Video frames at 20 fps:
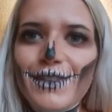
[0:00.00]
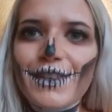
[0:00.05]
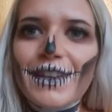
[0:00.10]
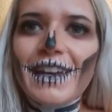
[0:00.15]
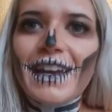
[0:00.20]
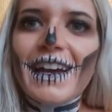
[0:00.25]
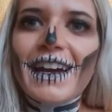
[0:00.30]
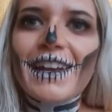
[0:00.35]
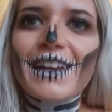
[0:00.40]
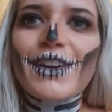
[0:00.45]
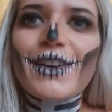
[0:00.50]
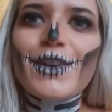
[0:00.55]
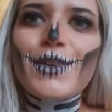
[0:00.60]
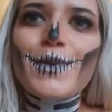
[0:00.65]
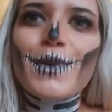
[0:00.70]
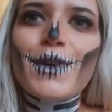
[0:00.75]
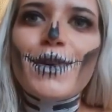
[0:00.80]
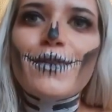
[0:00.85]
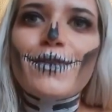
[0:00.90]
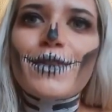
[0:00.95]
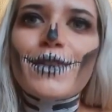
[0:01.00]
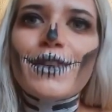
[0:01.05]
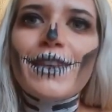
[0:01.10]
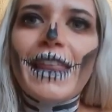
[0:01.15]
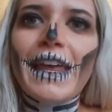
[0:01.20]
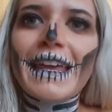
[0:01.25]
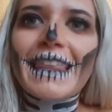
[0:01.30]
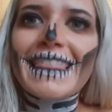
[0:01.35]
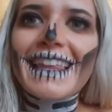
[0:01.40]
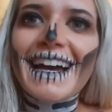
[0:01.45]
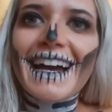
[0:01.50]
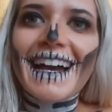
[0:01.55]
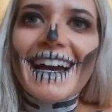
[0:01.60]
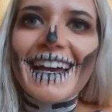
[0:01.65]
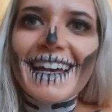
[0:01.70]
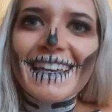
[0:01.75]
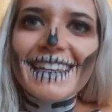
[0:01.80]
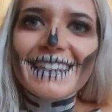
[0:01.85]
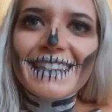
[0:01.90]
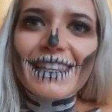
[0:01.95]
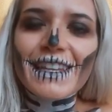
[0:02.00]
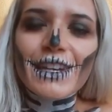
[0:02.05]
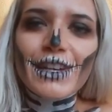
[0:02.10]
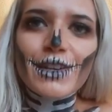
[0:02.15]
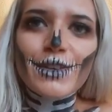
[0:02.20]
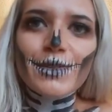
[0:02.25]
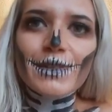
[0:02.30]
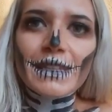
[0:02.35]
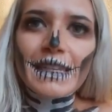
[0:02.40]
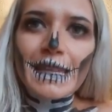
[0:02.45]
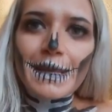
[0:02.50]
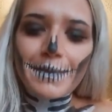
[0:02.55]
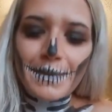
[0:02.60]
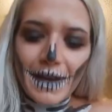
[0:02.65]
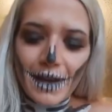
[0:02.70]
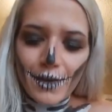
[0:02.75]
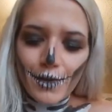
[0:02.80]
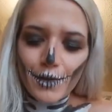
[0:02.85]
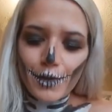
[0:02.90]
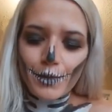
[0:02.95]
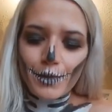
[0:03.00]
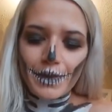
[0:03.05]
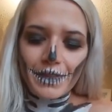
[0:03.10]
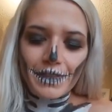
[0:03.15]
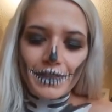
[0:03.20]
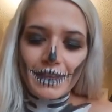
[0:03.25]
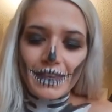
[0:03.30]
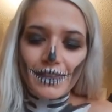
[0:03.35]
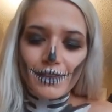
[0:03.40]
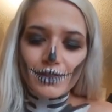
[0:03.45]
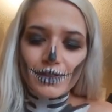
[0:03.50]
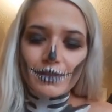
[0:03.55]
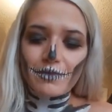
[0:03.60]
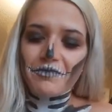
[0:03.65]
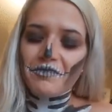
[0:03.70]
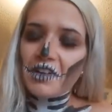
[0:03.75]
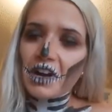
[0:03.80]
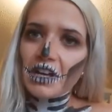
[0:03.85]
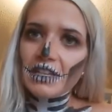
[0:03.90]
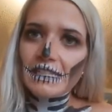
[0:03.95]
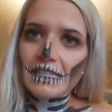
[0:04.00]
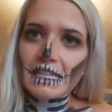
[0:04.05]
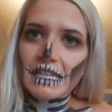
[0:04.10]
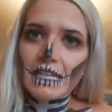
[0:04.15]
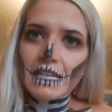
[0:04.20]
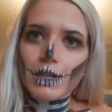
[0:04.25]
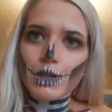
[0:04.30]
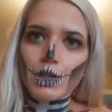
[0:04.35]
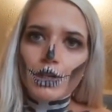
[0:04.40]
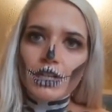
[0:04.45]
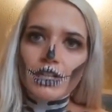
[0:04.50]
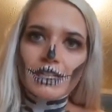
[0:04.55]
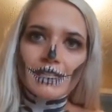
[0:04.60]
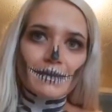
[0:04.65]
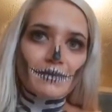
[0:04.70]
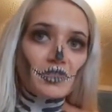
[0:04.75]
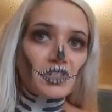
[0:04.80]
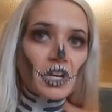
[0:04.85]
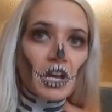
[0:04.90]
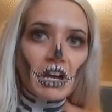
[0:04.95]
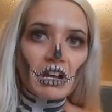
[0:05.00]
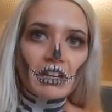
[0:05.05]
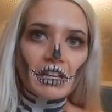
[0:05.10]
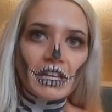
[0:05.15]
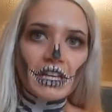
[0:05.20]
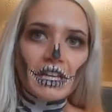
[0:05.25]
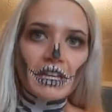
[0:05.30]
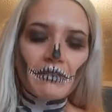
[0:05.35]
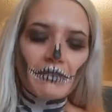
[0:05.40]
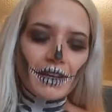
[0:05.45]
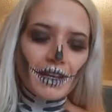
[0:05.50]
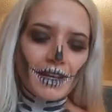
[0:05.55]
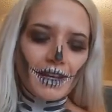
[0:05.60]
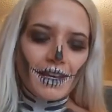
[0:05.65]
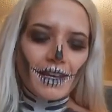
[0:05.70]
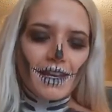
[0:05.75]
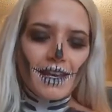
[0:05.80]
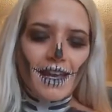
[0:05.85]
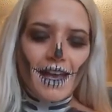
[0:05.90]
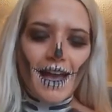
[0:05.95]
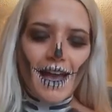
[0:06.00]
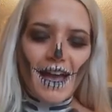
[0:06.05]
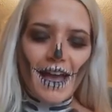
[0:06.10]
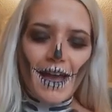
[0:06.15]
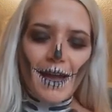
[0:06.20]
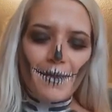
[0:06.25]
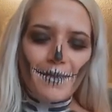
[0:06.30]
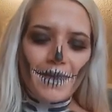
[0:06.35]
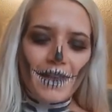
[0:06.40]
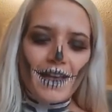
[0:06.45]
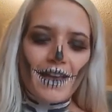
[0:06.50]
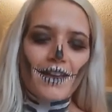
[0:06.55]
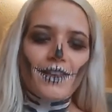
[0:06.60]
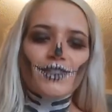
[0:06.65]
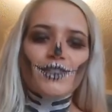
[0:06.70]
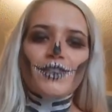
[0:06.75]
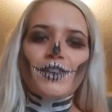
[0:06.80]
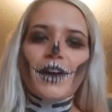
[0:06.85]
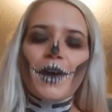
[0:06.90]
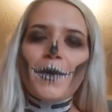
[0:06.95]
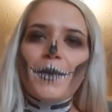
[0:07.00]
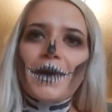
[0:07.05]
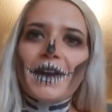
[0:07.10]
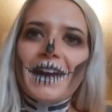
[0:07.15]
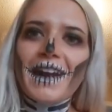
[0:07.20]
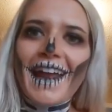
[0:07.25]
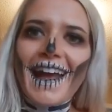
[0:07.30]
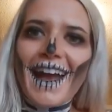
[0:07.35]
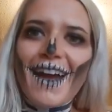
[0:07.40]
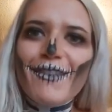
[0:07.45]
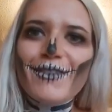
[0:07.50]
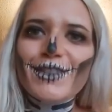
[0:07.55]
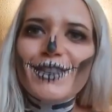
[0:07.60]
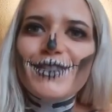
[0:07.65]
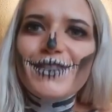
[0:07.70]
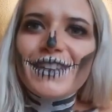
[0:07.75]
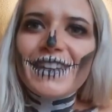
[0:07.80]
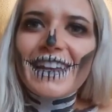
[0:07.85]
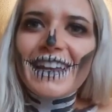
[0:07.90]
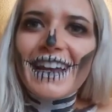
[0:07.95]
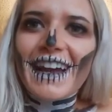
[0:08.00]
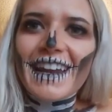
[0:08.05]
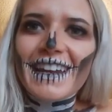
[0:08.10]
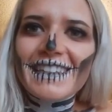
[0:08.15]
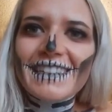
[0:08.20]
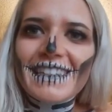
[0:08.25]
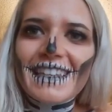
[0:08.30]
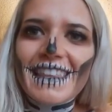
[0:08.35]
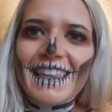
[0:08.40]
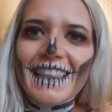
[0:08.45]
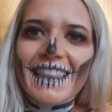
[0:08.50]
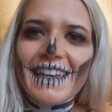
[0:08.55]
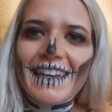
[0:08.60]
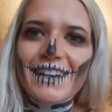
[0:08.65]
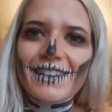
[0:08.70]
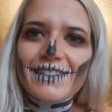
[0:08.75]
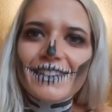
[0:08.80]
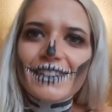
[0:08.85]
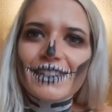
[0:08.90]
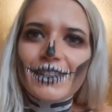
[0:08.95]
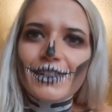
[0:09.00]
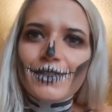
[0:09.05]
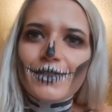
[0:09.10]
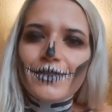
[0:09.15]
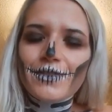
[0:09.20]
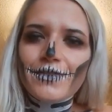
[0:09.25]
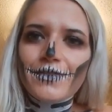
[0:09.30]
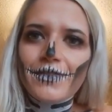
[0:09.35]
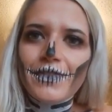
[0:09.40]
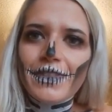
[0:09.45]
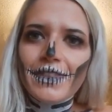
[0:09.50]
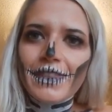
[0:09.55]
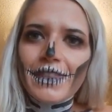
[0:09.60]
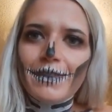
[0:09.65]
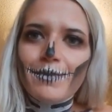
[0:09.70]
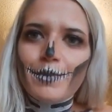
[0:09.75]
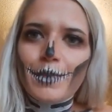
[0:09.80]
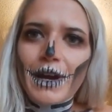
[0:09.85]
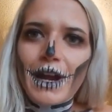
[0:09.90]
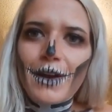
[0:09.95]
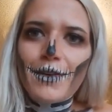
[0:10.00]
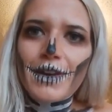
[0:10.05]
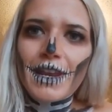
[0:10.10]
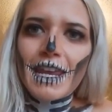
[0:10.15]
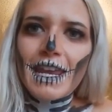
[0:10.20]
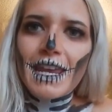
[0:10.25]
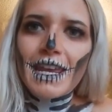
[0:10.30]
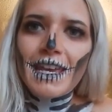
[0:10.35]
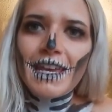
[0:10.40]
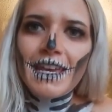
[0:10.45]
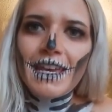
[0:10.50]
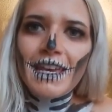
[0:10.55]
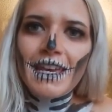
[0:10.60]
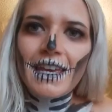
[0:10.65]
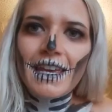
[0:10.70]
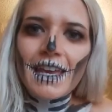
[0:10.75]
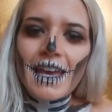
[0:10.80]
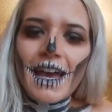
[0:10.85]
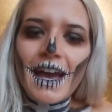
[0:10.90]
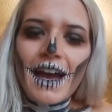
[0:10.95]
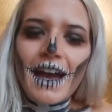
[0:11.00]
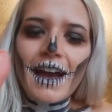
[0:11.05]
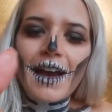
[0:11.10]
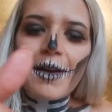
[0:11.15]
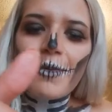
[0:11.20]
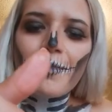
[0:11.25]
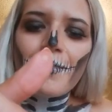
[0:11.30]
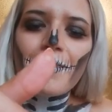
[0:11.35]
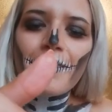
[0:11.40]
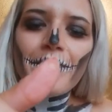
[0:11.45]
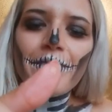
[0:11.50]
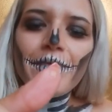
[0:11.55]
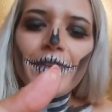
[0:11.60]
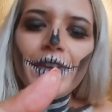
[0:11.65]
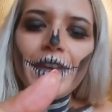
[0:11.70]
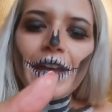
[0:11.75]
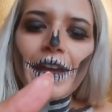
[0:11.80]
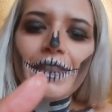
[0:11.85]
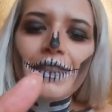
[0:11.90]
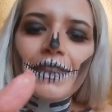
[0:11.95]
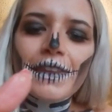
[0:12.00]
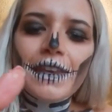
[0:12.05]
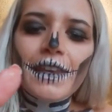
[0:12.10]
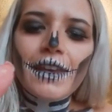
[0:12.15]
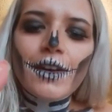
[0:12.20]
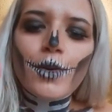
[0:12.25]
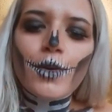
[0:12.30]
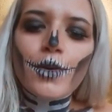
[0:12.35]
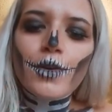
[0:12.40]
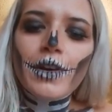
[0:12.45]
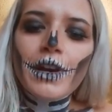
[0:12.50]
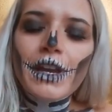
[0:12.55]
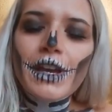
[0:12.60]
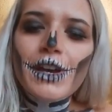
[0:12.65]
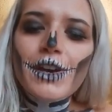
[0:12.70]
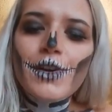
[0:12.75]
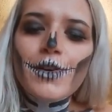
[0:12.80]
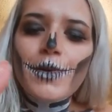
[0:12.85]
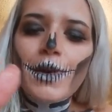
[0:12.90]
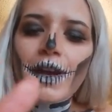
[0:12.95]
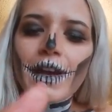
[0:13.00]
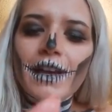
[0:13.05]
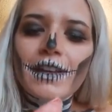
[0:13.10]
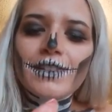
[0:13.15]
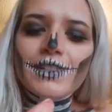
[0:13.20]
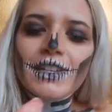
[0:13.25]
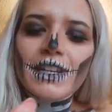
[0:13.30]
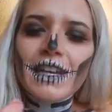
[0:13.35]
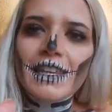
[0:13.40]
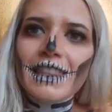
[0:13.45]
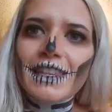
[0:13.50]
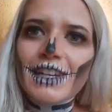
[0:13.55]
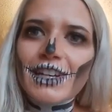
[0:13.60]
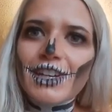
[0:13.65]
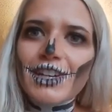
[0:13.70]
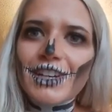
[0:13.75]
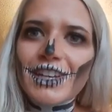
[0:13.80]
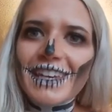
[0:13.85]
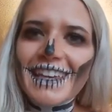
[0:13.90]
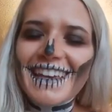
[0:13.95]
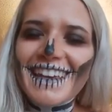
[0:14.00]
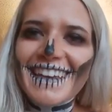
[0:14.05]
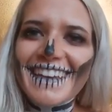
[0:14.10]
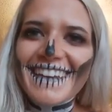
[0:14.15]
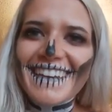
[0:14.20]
can kind of go over like the eyes, the nose, and the mouth with either some frosting or some chocolate. And I also cut one in half so you can kind of see the layers. So brownie, you get the Oreo, and you get the cookie.